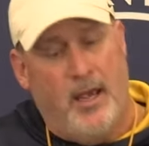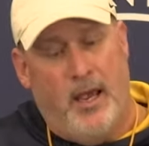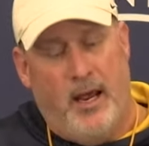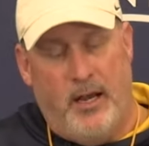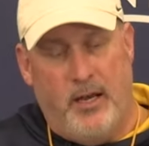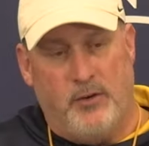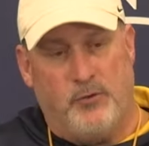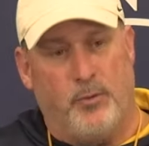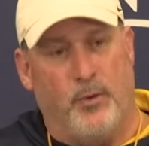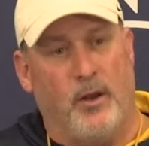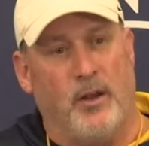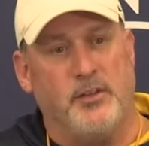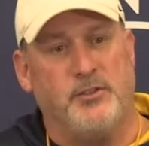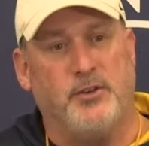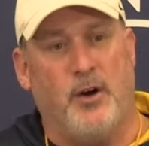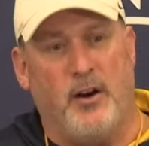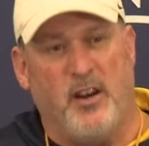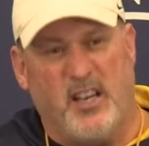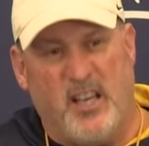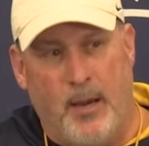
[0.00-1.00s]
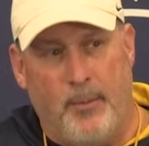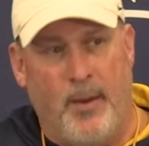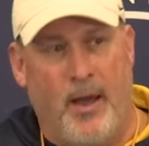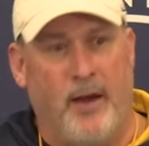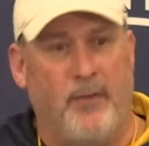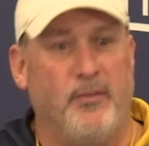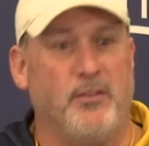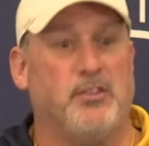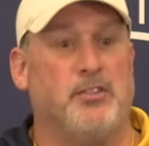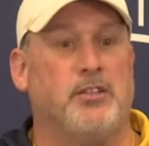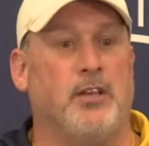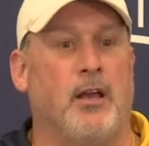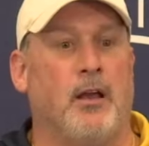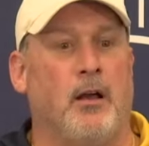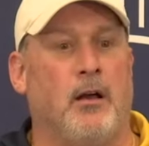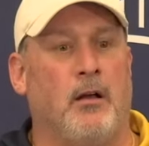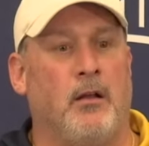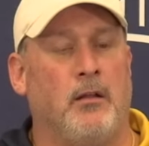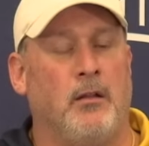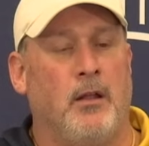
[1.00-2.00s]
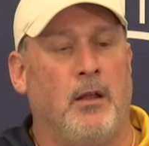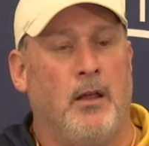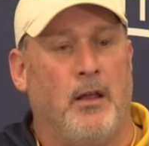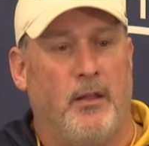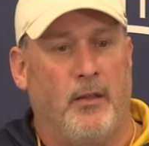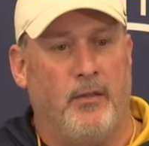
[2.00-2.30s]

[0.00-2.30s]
and he's really starting to come out of his shell